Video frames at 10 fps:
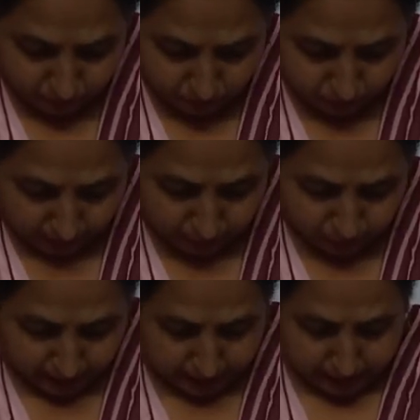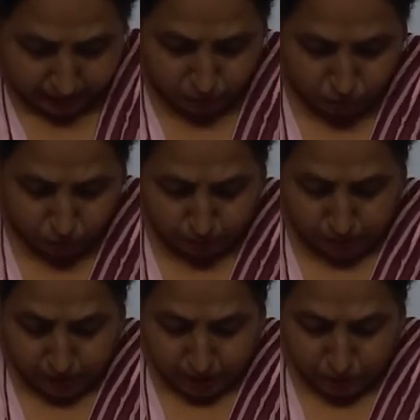Iota and oop
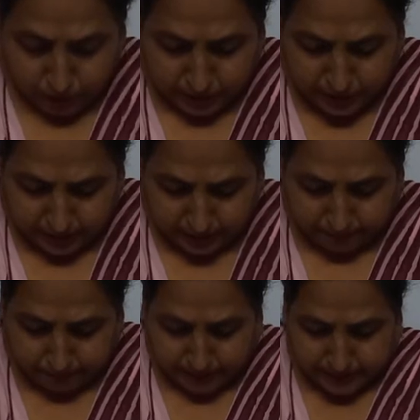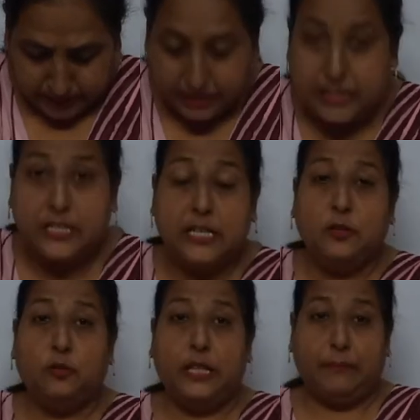to each other, puzzled. Listen
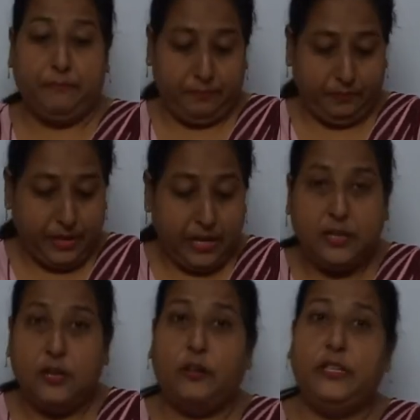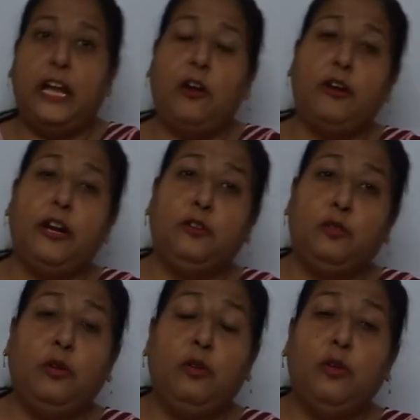to them. Now they are ordered
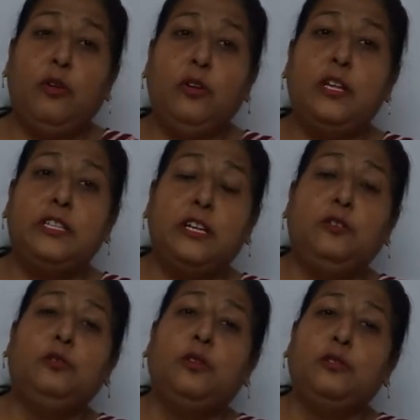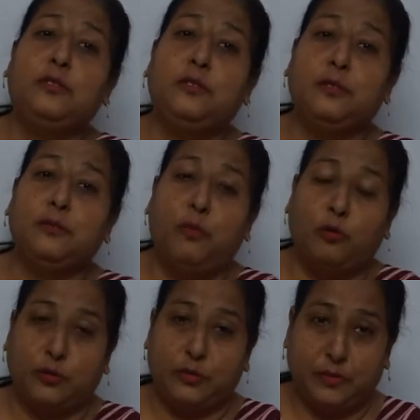to listen to those books.